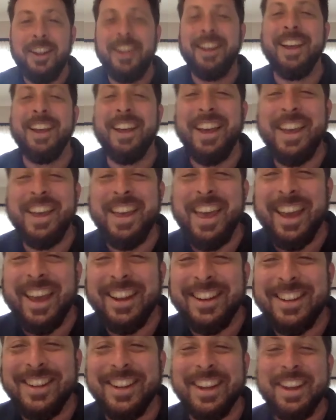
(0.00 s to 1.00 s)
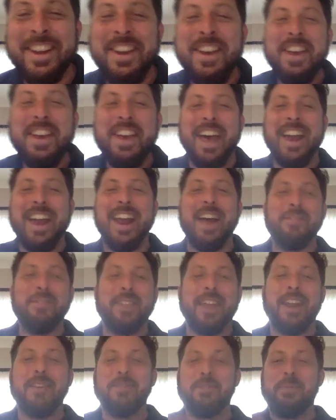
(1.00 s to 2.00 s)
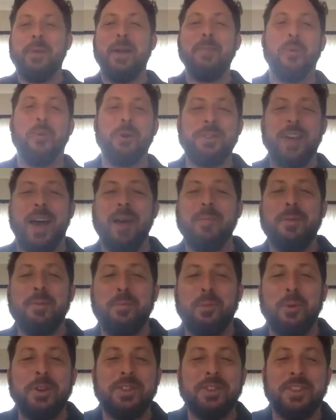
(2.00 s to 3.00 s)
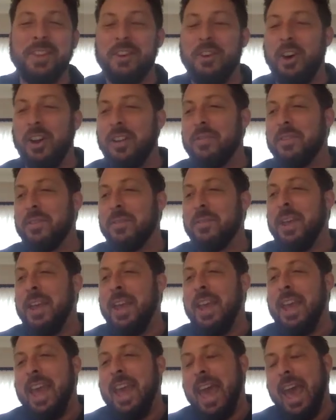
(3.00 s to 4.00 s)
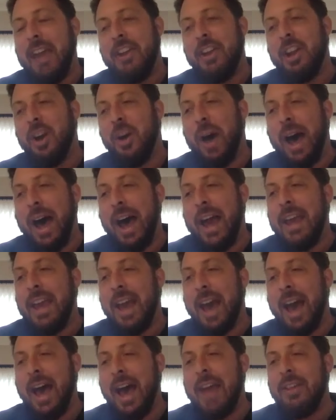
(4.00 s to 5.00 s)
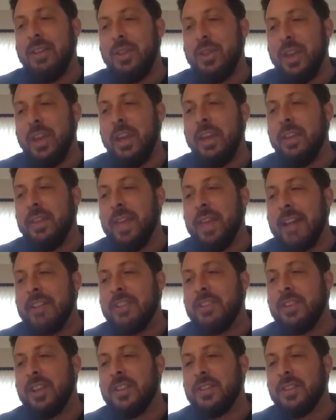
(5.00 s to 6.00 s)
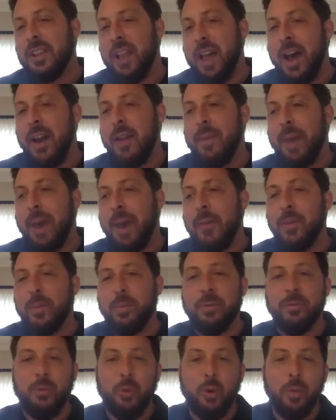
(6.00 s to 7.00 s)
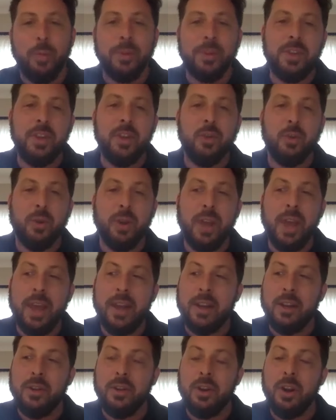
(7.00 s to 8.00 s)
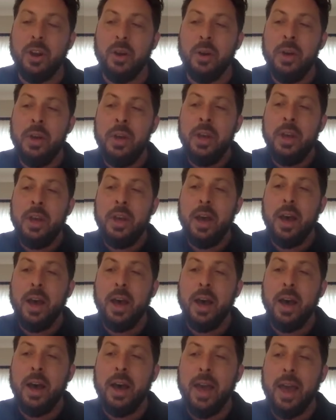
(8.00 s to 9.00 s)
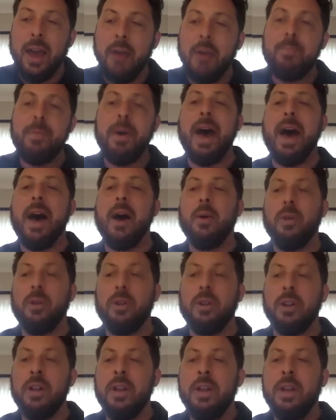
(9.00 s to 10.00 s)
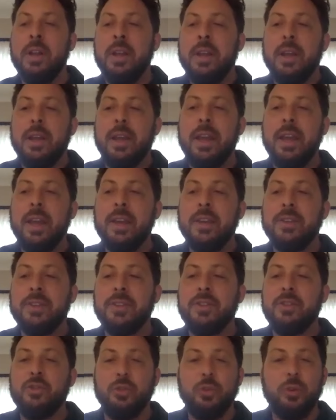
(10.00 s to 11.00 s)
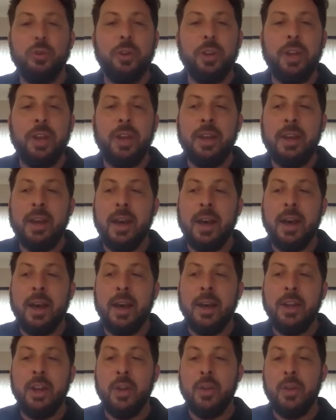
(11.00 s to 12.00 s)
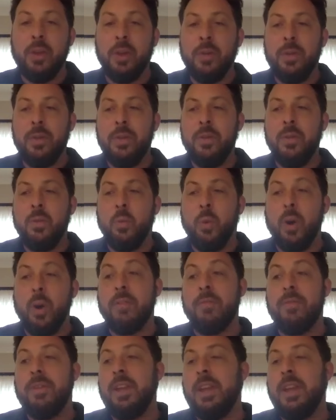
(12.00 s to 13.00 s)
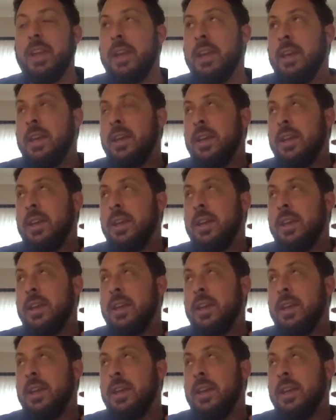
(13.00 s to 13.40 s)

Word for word: and uh, and I've, that I've spent more time in prison than all of them. And you know, I I think that says a lot about the performance he created. You know, uh, Harry Powell is truly uh, you know uh, one of the